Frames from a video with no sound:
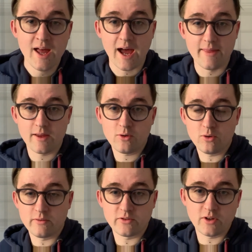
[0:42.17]
and then
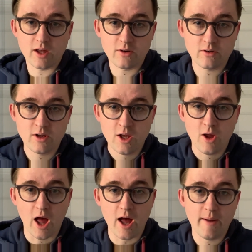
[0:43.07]
all of a sudden
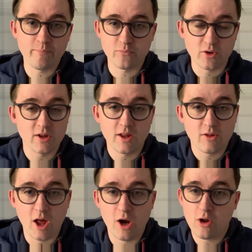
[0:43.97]

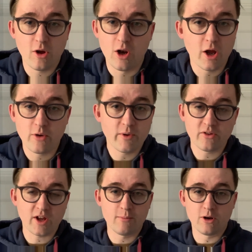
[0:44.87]
a load of
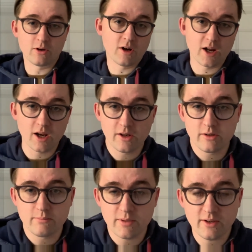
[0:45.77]
winners come along like
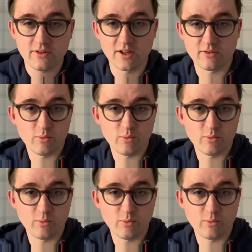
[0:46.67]
London buses,